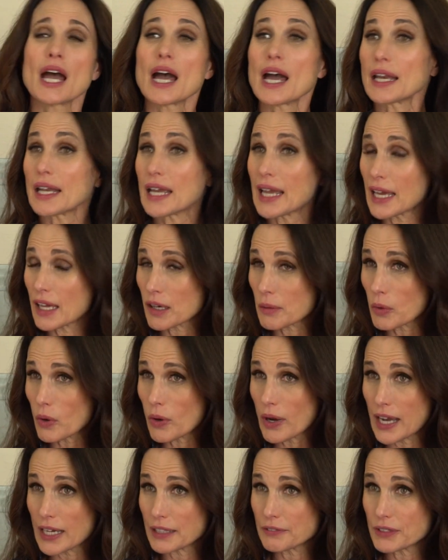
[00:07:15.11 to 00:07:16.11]
An animal
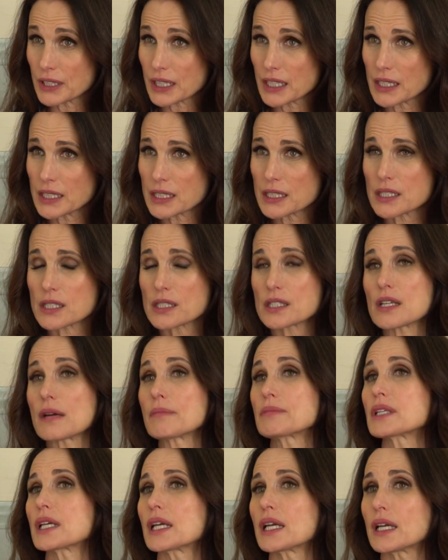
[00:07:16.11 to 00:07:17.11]
advocate,
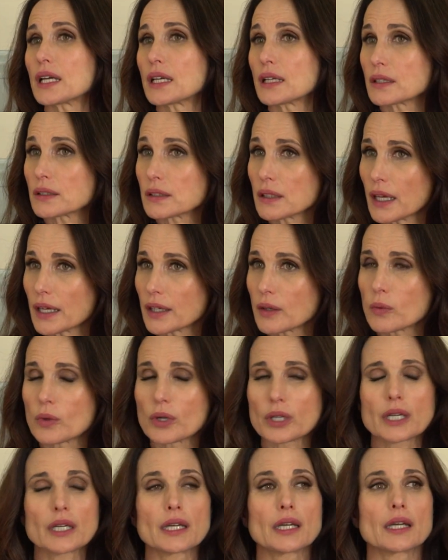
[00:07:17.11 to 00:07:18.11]
something like
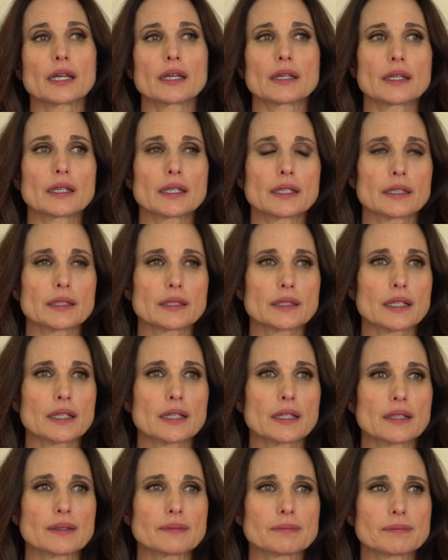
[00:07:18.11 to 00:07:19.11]
working in,
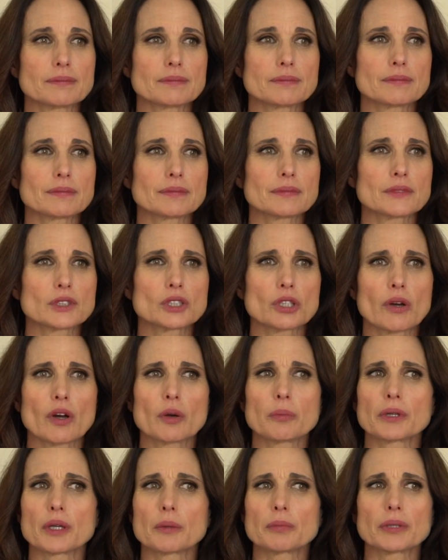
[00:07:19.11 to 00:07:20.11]
to
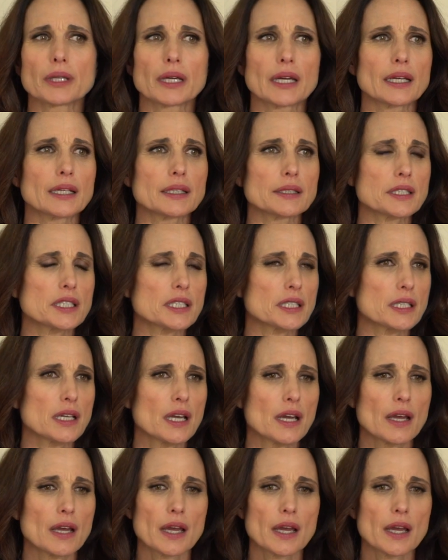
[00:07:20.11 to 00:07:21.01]
open a place